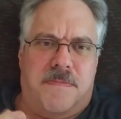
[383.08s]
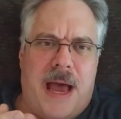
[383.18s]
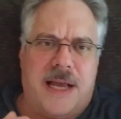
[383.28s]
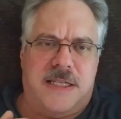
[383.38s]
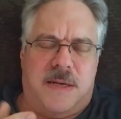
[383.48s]

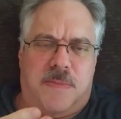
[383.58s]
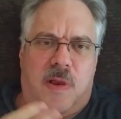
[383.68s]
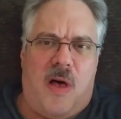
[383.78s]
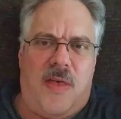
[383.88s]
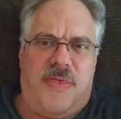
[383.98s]
packaged up
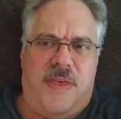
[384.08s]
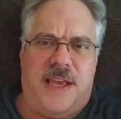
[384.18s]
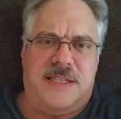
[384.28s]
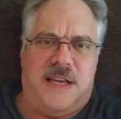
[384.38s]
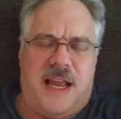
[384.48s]
cloth
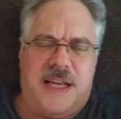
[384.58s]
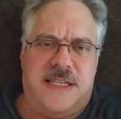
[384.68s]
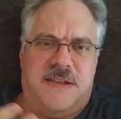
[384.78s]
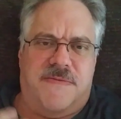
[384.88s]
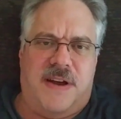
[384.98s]
things that like
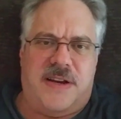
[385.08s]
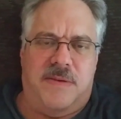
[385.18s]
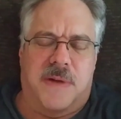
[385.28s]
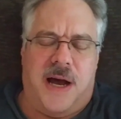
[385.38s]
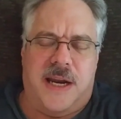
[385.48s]
disinfect
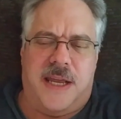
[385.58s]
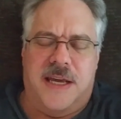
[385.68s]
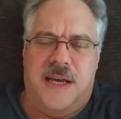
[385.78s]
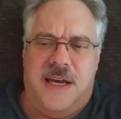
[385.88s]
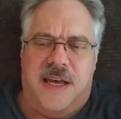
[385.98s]
your body. And
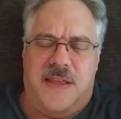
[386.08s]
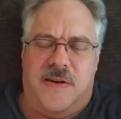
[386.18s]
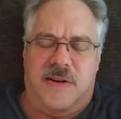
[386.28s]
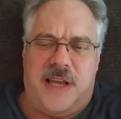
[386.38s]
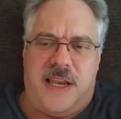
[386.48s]
the
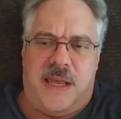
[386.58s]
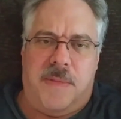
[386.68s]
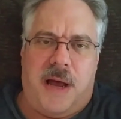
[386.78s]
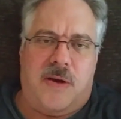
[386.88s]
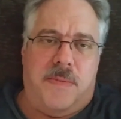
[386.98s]
nurse had to
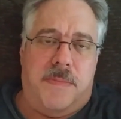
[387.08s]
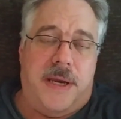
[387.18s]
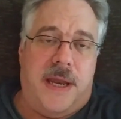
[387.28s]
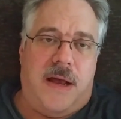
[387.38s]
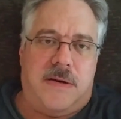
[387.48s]
get I couldn't
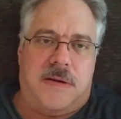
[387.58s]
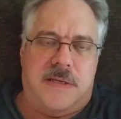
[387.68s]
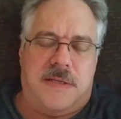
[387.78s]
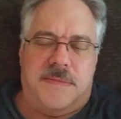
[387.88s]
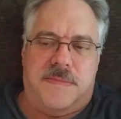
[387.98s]
bend down
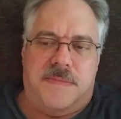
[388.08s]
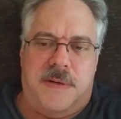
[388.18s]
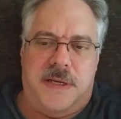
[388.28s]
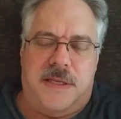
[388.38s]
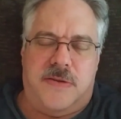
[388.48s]

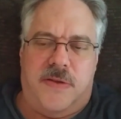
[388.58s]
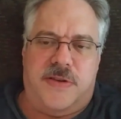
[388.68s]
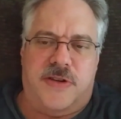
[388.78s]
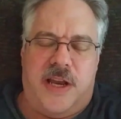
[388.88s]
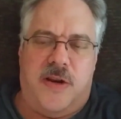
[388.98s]
so that
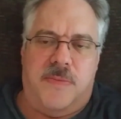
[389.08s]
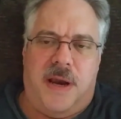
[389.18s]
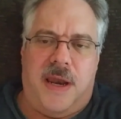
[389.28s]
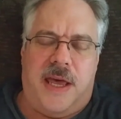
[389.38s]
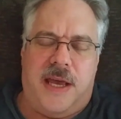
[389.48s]
she had to do my
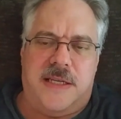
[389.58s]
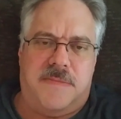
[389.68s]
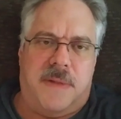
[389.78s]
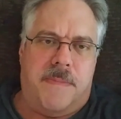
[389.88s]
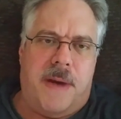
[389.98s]
legs
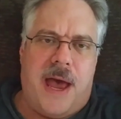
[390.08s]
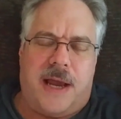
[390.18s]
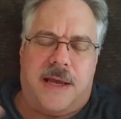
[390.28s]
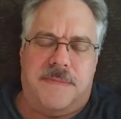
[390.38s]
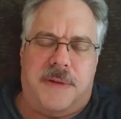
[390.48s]
and my
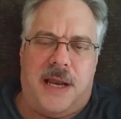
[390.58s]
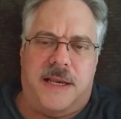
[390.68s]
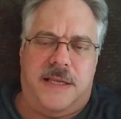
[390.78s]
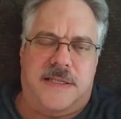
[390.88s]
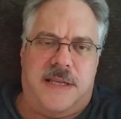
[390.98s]
back, but I
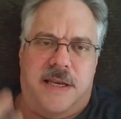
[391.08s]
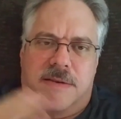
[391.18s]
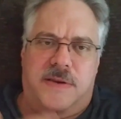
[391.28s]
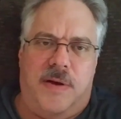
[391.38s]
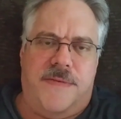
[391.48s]
just did,
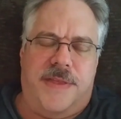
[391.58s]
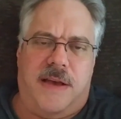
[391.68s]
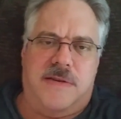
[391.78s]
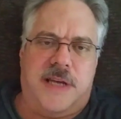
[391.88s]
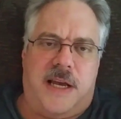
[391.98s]

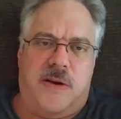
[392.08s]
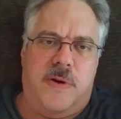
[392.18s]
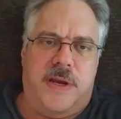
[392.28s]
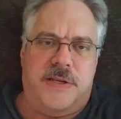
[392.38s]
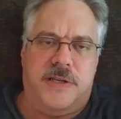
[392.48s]
everything else I could
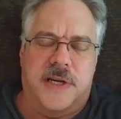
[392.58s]
reach.